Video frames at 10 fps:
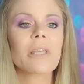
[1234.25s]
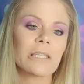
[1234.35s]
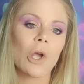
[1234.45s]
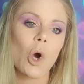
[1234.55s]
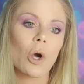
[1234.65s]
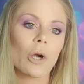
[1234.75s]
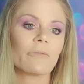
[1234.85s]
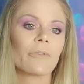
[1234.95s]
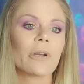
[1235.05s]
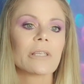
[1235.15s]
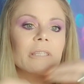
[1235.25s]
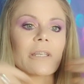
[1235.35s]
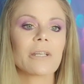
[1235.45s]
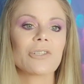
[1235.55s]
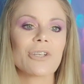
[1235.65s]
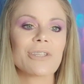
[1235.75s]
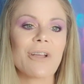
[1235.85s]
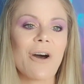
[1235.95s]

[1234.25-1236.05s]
It's hard for us to just